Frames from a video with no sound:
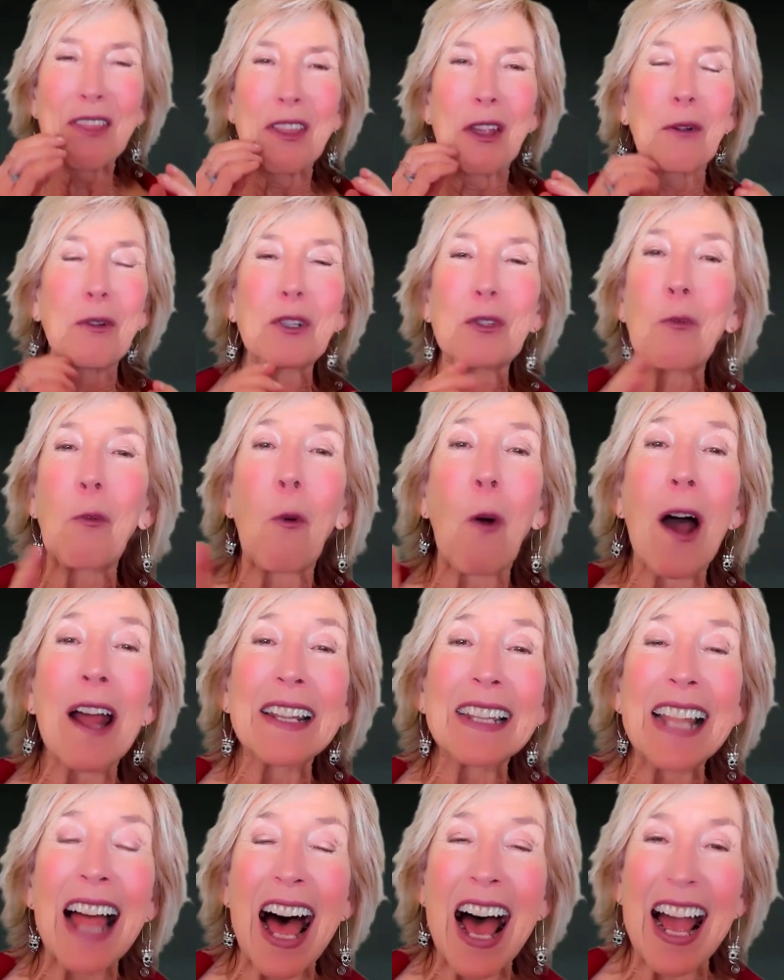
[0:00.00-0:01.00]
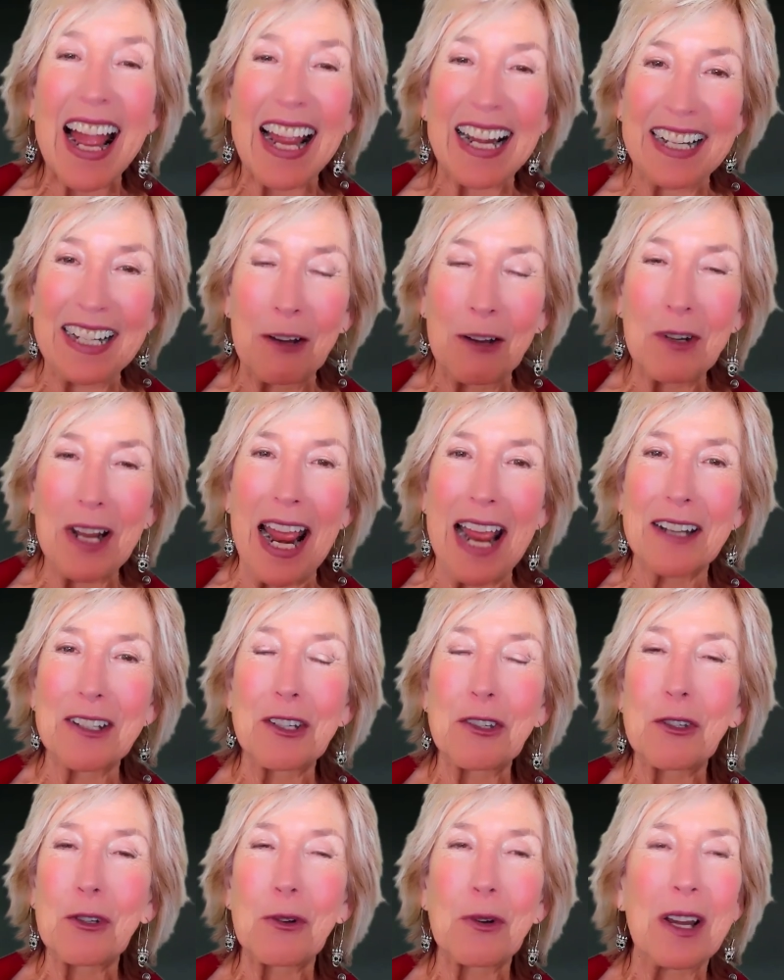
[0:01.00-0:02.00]
there was one line it
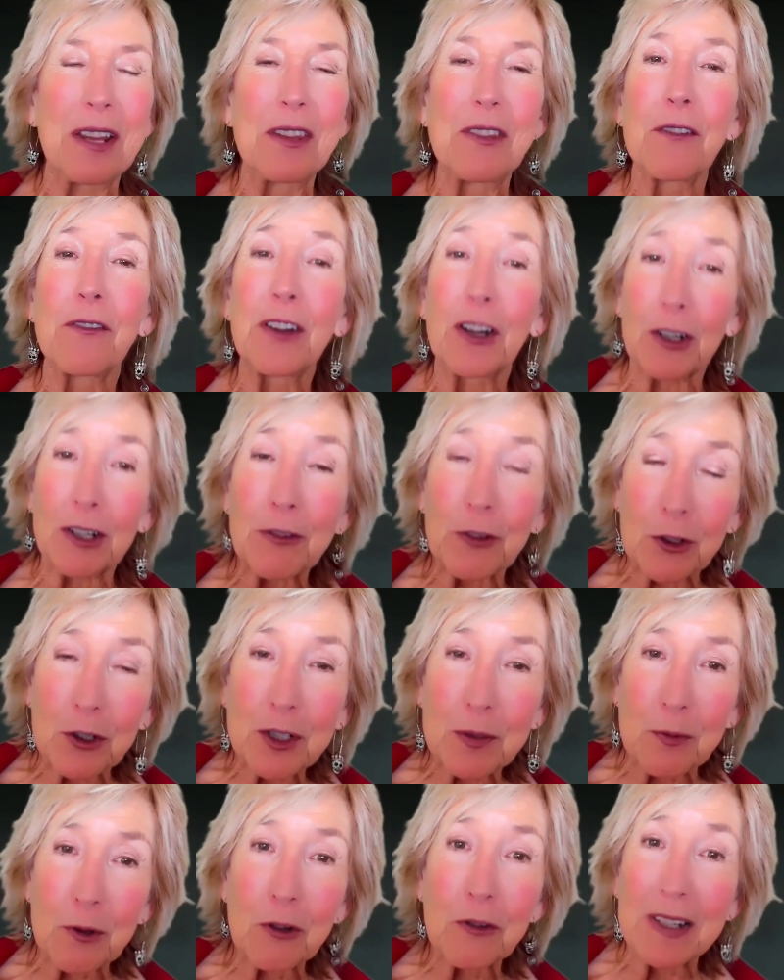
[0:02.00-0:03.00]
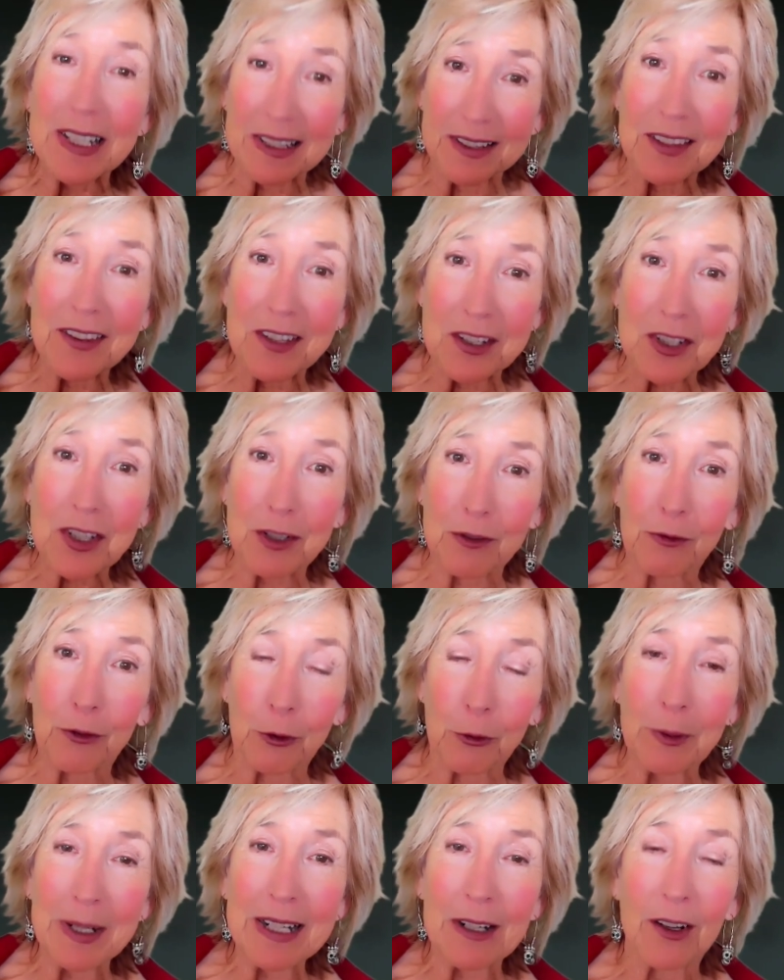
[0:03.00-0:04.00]
had to do in the very first movie. This is
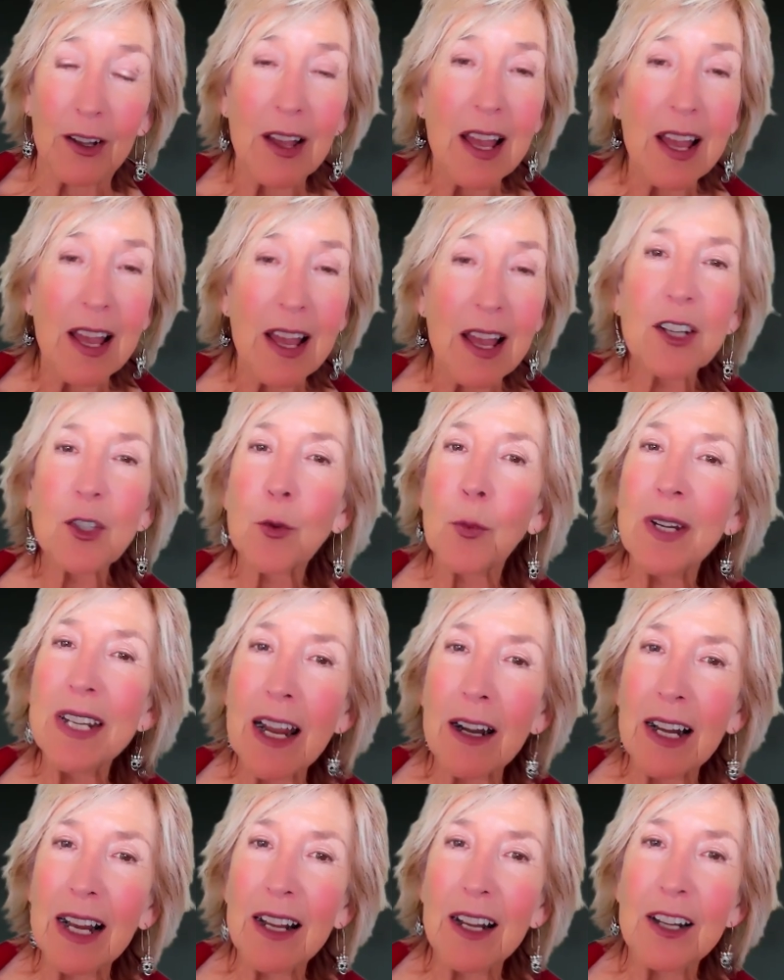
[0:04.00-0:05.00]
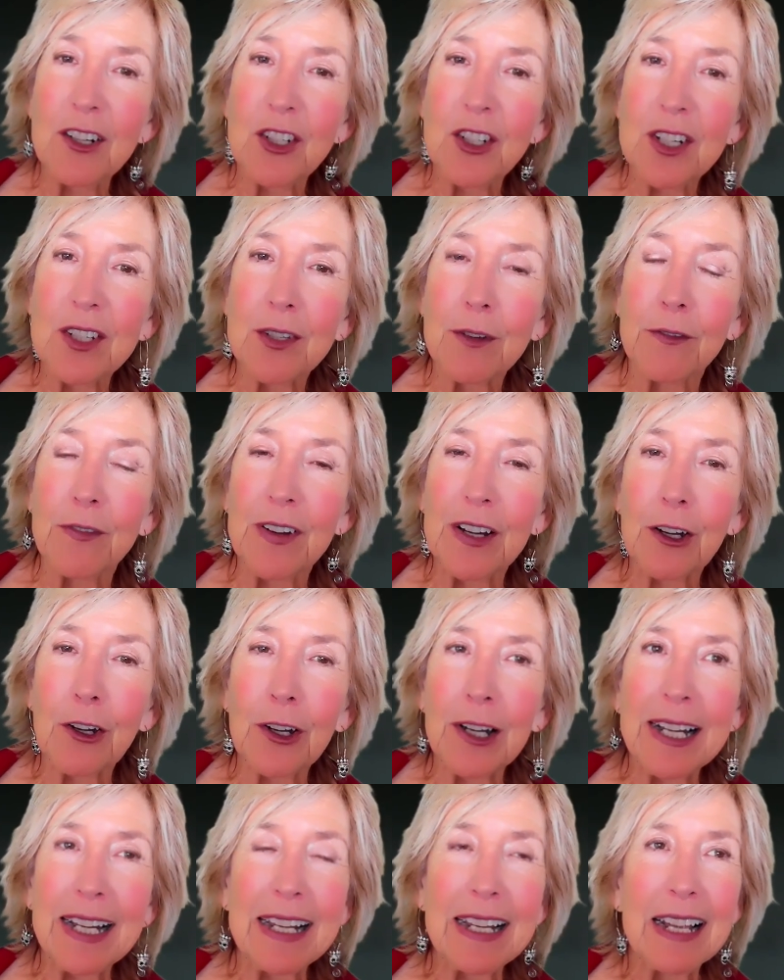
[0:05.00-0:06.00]
for real because we ne- she's a
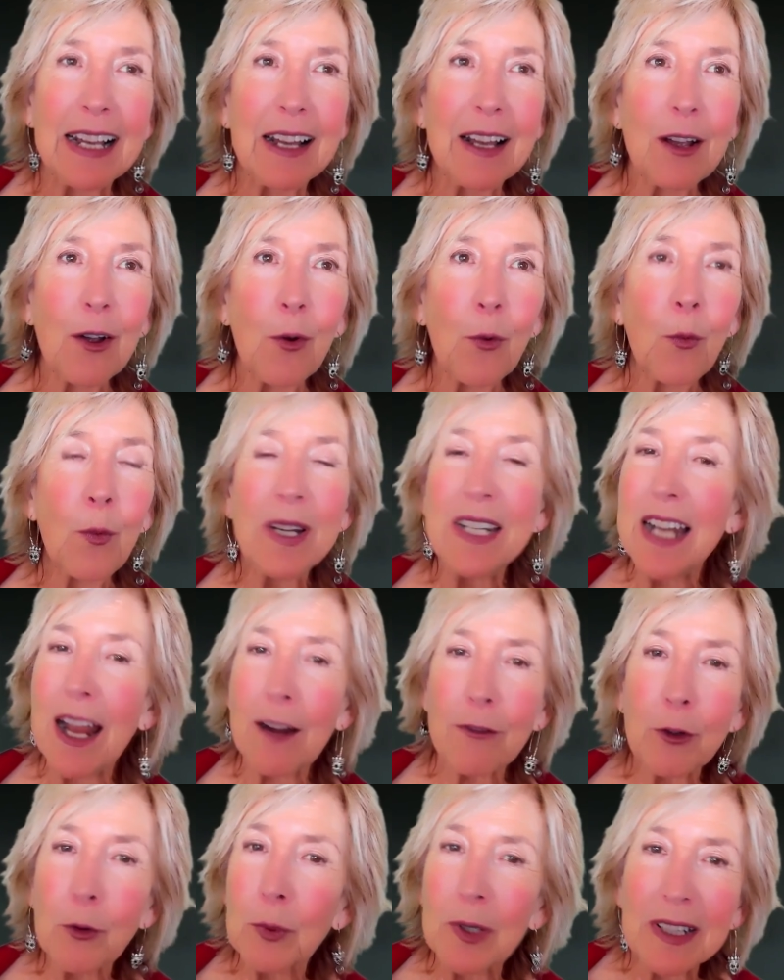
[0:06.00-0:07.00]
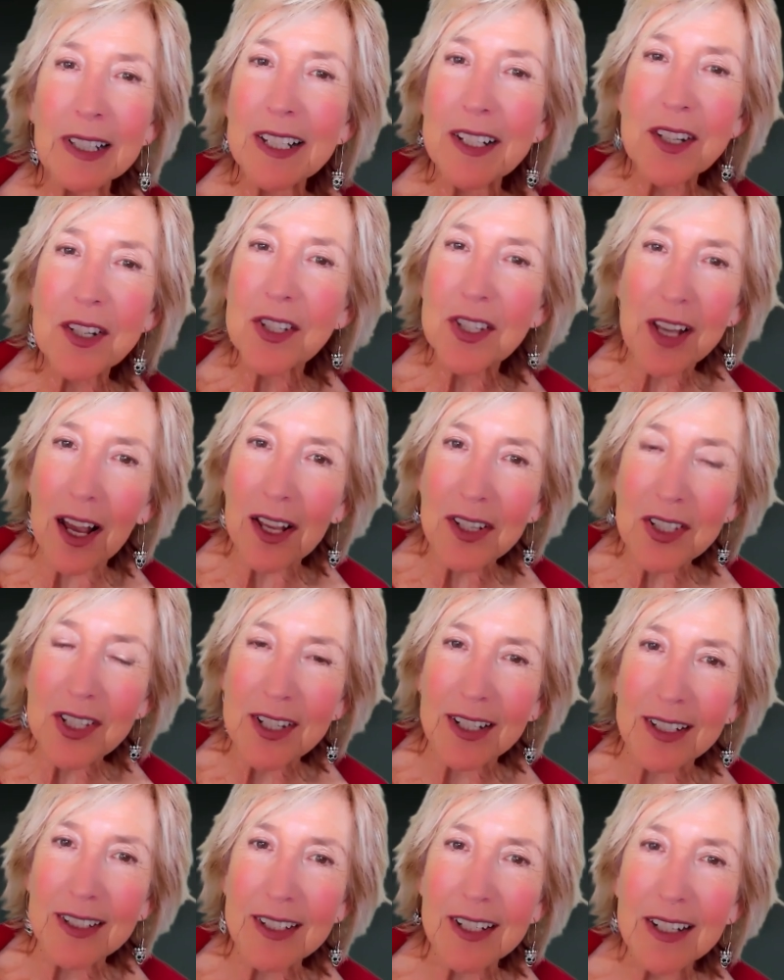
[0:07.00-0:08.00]
very we never really
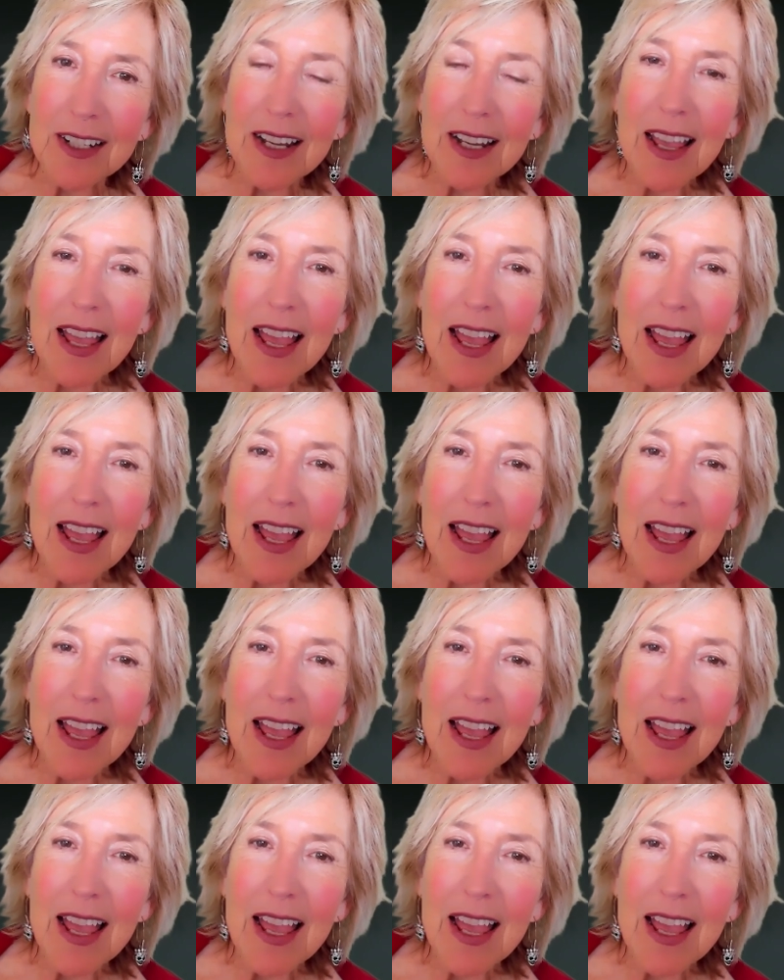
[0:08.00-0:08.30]
discussed it.